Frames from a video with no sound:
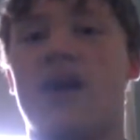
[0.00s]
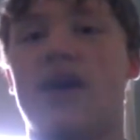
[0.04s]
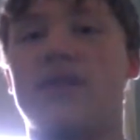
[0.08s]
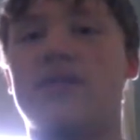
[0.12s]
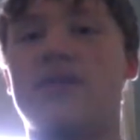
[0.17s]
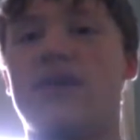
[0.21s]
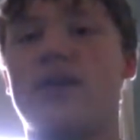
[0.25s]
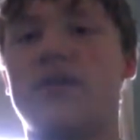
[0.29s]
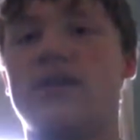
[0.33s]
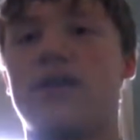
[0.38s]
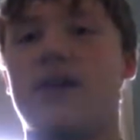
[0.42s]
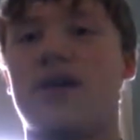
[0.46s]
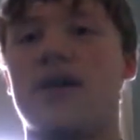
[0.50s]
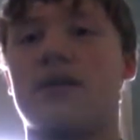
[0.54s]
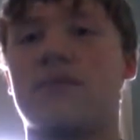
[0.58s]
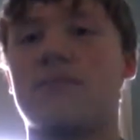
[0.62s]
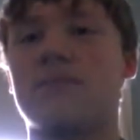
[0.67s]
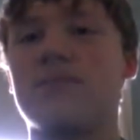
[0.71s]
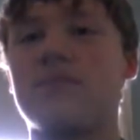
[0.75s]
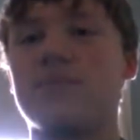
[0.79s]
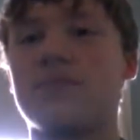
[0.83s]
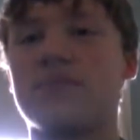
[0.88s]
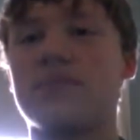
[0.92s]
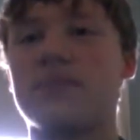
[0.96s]
and then
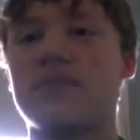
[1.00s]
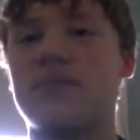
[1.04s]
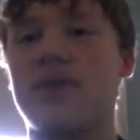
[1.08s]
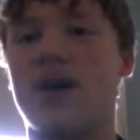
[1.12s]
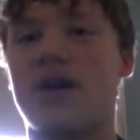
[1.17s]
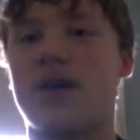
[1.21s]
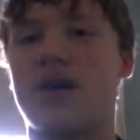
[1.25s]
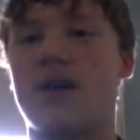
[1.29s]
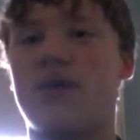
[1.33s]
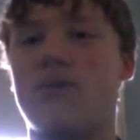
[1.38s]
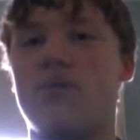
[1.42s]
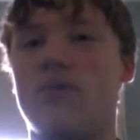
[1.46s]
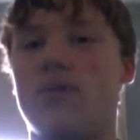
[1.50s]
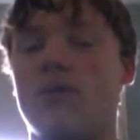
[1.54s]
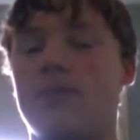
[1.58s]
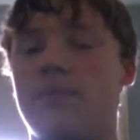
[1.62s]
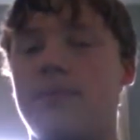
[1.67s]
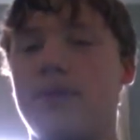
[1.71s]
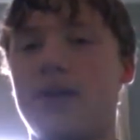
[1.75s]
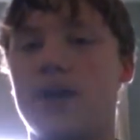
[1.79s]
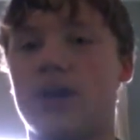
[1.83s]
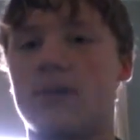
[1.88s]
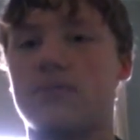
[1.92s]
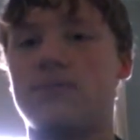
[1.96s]
Duck Hunt will
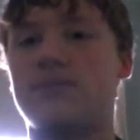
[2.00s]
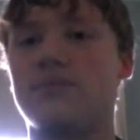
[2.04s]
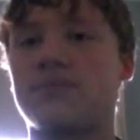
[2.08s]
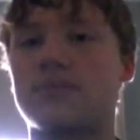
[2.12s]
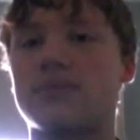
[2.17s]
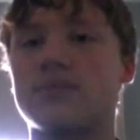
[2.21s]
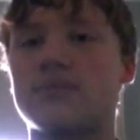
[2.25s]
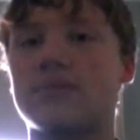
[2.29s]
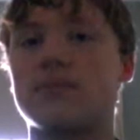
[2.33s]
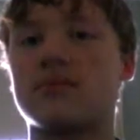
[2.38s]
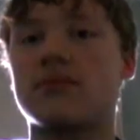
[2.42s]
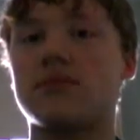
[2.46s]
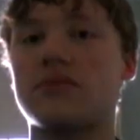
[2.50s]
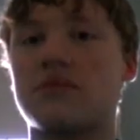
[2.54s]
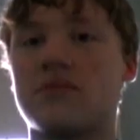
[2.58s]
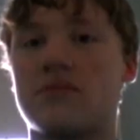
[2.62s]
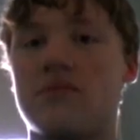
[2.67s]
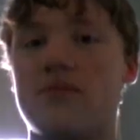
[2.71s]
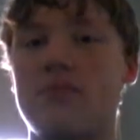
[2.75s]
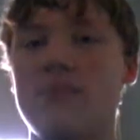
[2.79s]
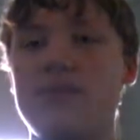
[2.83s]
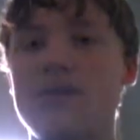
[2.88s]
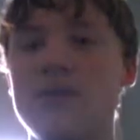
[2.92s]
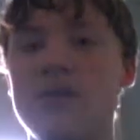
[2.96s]
appear.
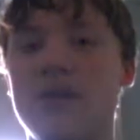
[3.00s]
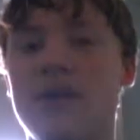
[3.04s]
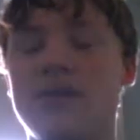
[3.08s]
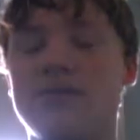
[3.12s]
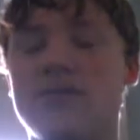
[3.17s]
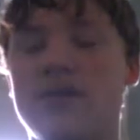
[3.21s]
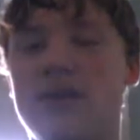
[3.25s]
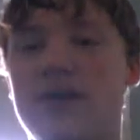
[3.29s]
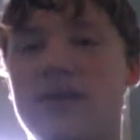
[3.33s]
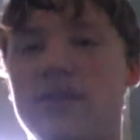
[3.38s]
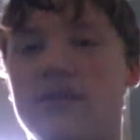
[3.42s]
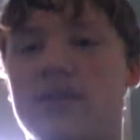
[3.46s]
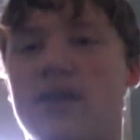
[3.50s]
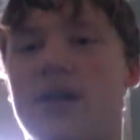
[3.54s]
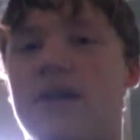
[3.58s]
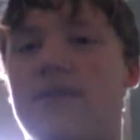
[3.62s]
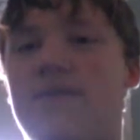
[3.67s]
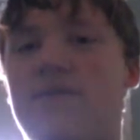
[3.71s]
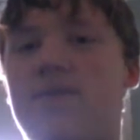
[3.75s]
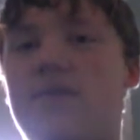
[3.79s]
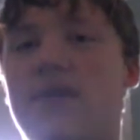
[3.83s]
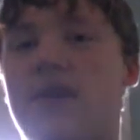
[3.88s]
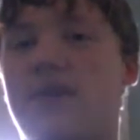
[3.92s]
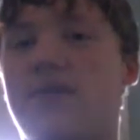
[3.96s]
And then
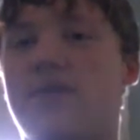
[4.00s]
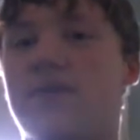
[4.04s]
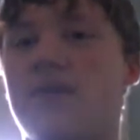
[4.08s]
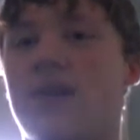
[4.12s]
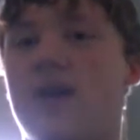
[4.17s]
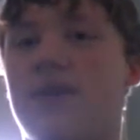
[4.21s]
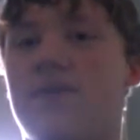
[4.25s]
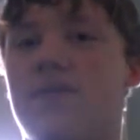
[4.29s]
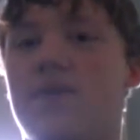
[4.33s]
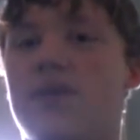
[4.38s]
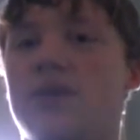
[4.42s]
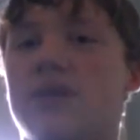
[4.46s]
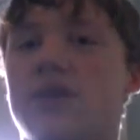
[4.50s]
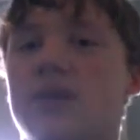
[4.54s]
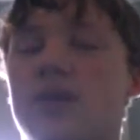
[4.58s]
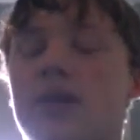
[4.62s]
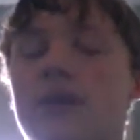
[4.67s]
face off in